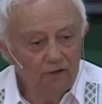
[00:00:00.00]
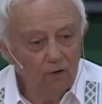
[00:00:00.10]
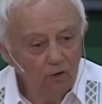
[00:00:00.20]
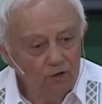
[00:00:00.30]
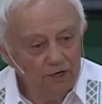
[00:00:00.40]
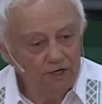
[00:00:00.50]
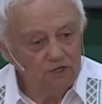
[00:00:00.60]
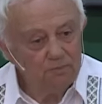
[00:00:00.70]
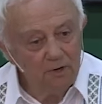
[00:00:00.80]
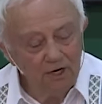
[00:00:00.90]
the
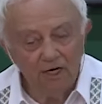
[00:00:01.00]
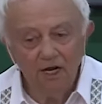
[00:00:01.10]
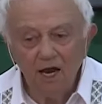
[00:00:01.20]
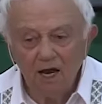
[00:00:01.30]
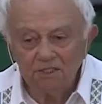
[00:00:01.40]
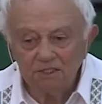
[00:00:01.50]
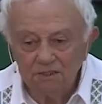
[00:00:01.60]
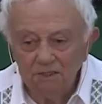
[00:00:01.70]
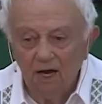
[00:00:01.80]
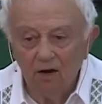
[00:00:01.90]
organism reacts
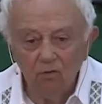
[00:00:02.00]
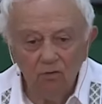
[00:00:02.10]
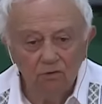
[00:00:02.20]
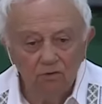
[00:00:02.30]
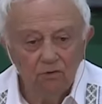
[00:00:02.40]
now